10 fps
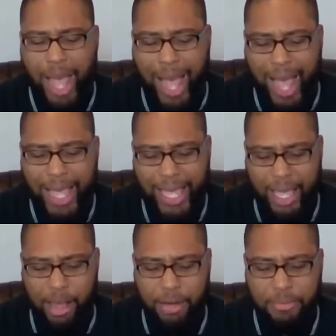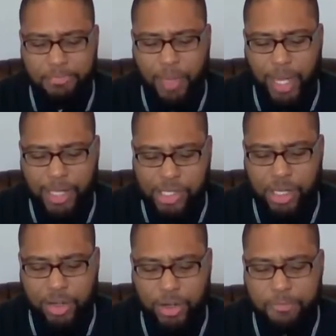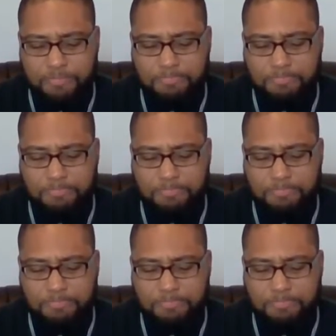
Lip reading: I am a sinner,